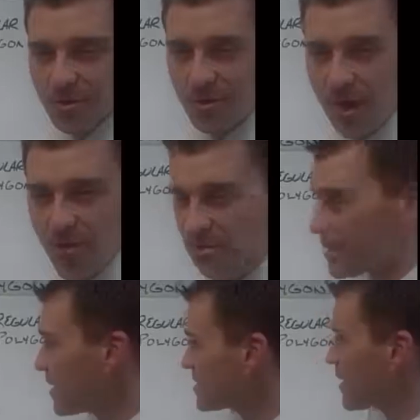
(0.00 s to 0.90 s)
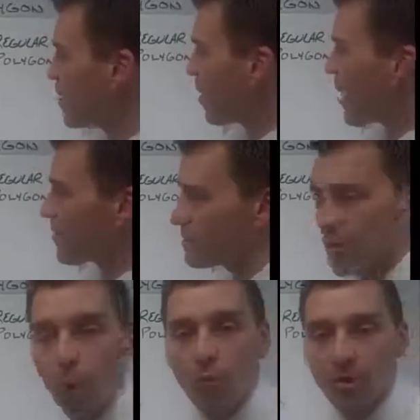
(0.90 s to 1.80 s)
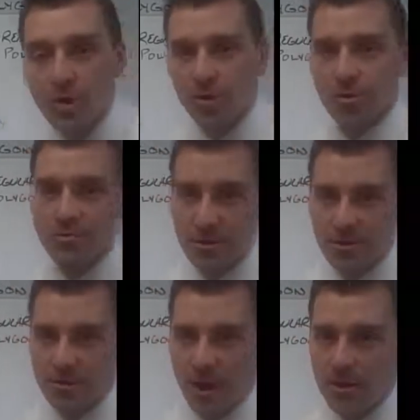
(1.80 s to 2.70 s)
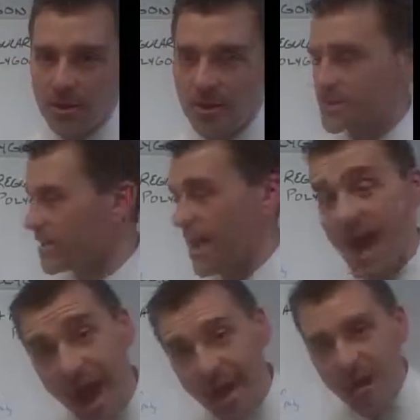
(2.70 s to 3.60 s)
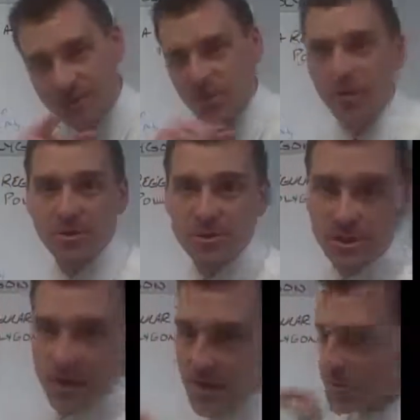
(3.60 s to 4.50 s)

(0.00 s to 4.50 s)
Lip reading: an apothem because apothems only occur in regular polygons. That's why I wanted to show you that